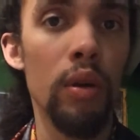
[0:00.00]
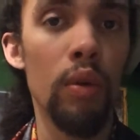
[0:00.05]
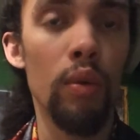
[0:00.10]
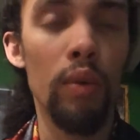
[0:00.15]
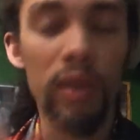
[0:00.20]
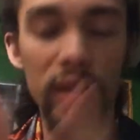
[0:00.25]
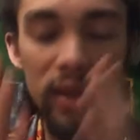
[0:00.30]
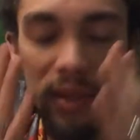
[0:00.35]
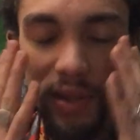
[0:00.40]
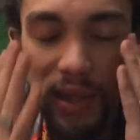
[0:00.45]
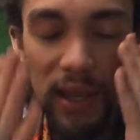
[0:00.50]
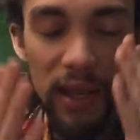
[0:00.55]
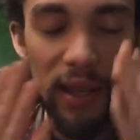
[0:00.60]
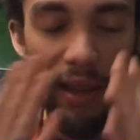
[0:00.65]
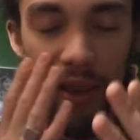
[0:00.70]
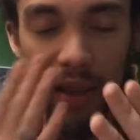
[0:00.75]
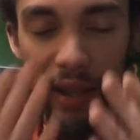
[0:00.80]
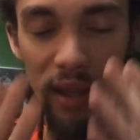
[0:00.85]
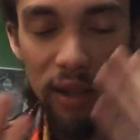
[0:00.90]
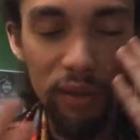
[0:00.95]
with seeing
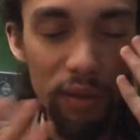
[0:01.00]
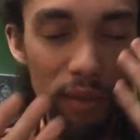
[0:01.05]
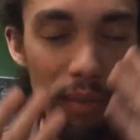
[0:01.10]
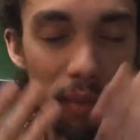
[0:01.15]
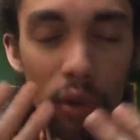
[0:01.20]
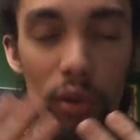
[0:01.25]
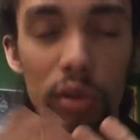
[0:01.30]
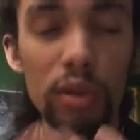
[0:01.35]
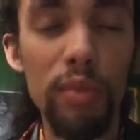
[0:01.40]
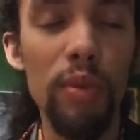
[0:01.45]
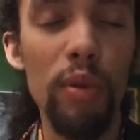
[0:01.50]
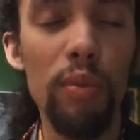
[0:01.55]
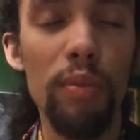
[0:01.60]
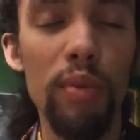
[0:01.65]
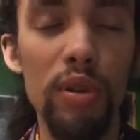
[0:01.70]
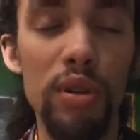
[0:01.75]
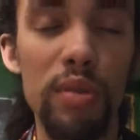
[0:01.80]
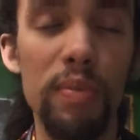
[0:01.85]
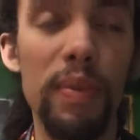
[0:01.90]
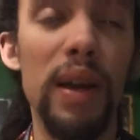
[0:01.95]
things from multiple
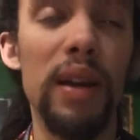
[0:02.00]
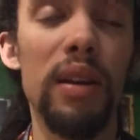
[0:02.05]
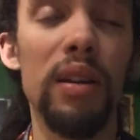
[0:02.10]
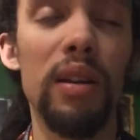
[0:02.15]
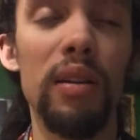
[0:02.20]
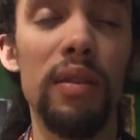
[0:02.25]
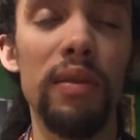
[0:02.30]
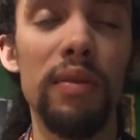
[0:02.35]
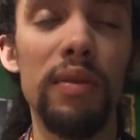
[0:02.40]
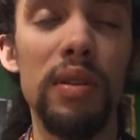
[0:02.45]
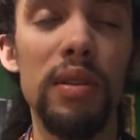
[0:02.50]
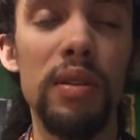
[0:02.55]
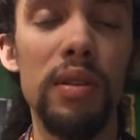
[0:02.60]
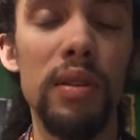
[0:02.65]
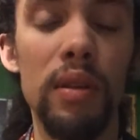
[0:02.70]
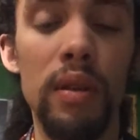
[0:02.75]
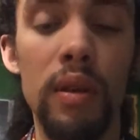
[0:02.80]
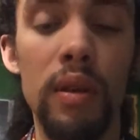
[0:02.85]
perspectives.